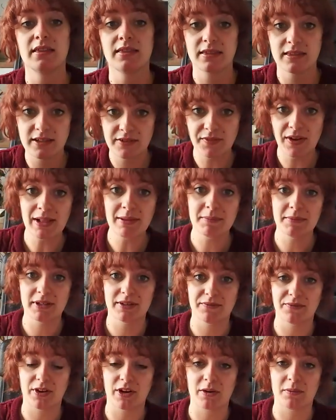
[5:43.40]
The
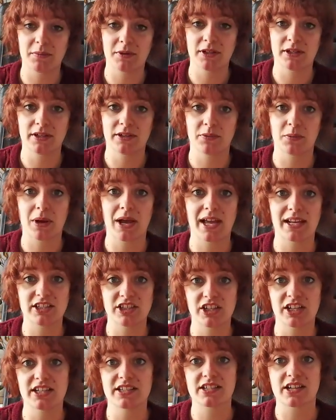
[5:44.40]
development environment is where
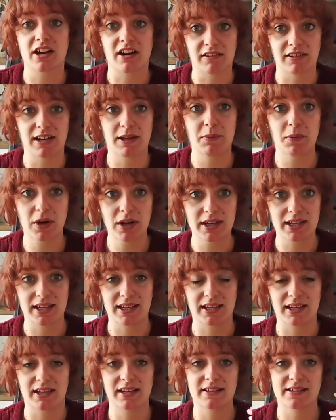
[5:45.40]
engineers are currently
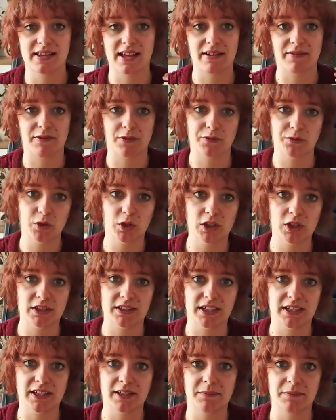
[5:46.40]
working and is therefore
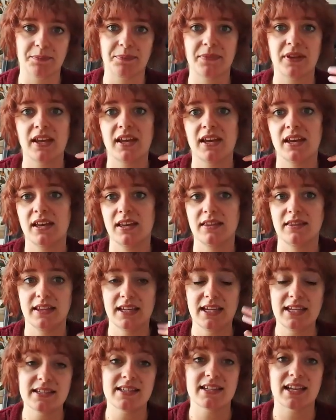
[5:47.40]
volatile.
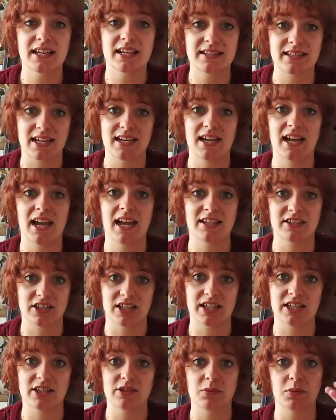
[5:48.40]
These
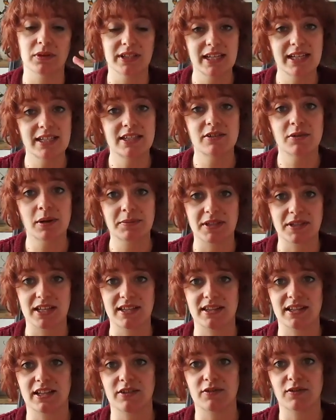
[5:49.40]
engineers will need to
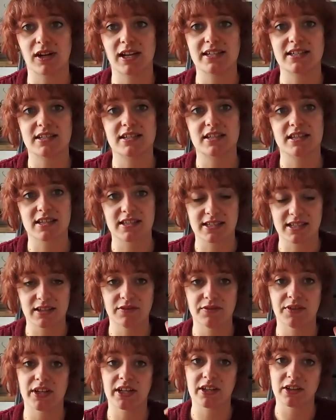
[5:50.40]
update things relating to the
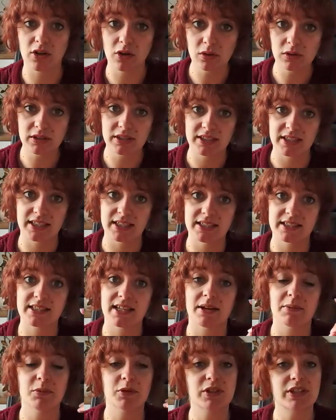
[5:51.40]
silver and gold tiers
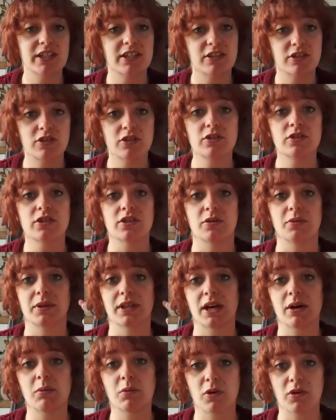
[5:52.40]
and will need to do so
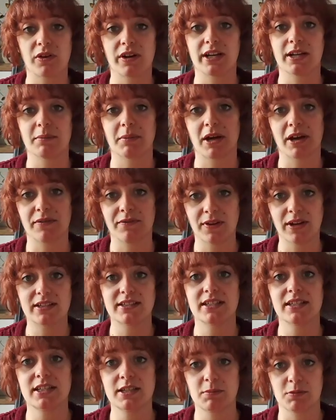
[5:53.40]
without worrying about
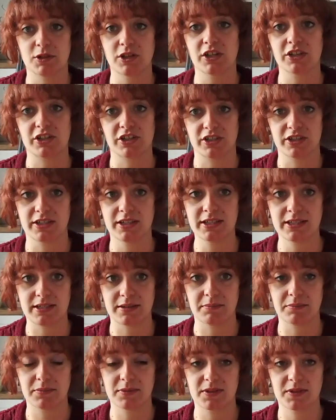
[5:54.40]
affecting these production
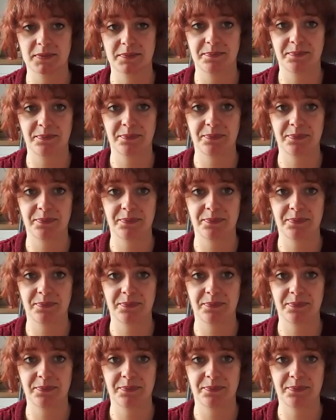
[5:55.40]
systems.